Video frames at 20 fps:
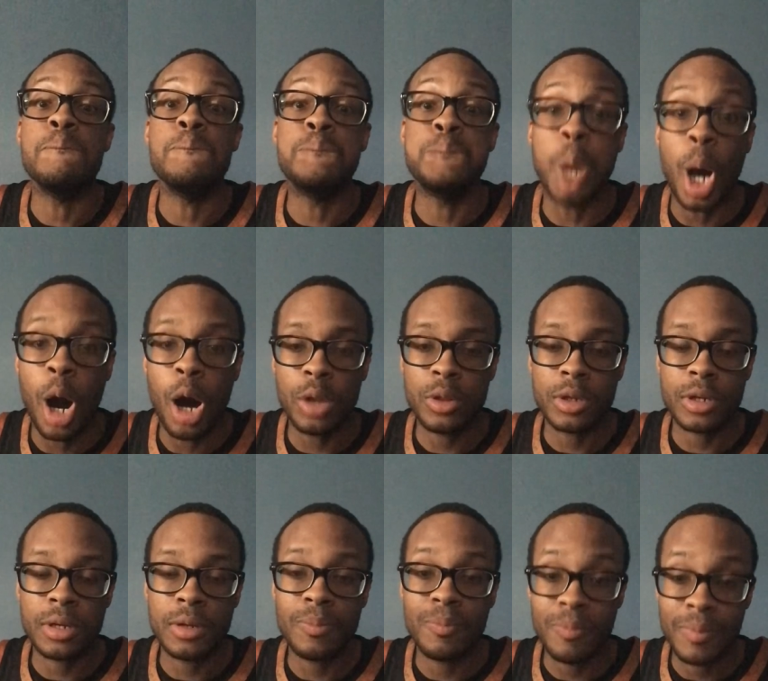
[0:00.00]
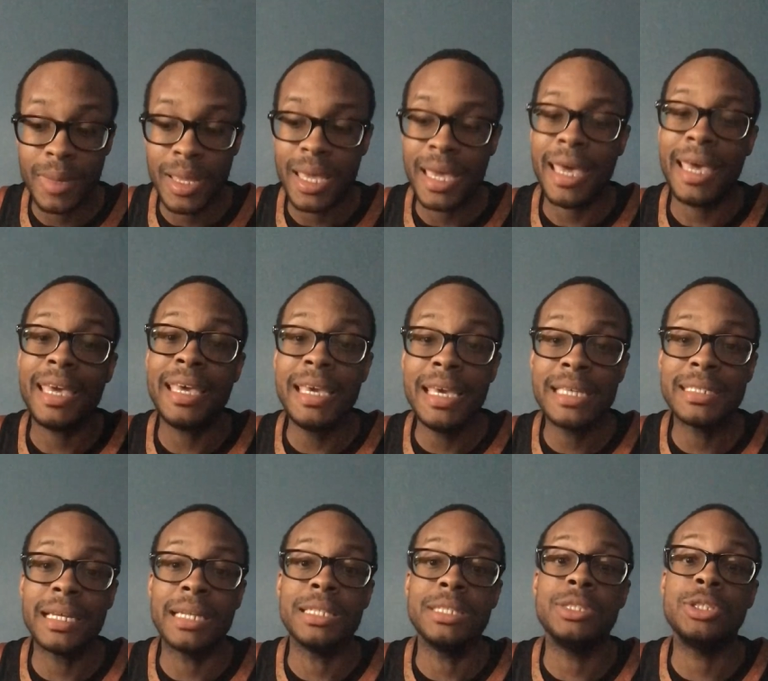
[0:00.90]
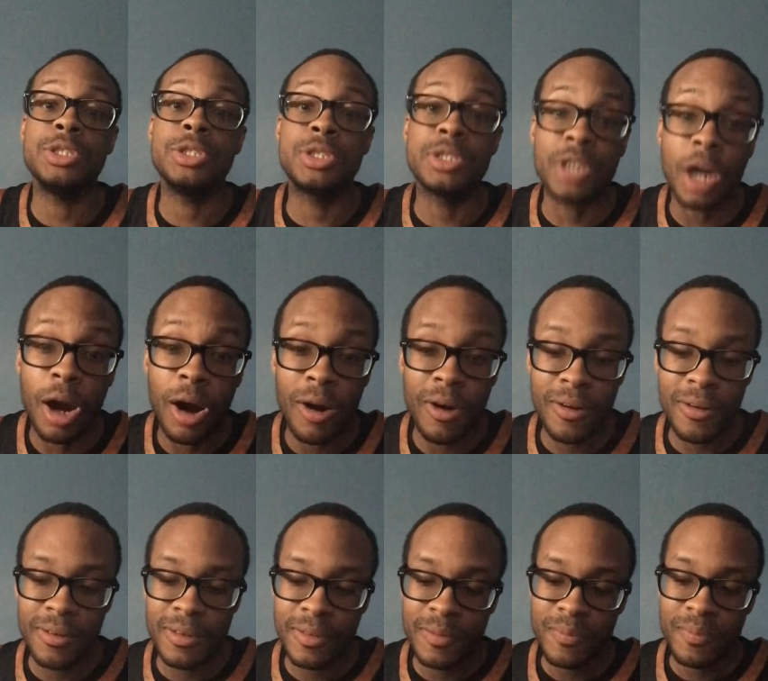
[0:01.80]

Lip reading: baller. He is a dog.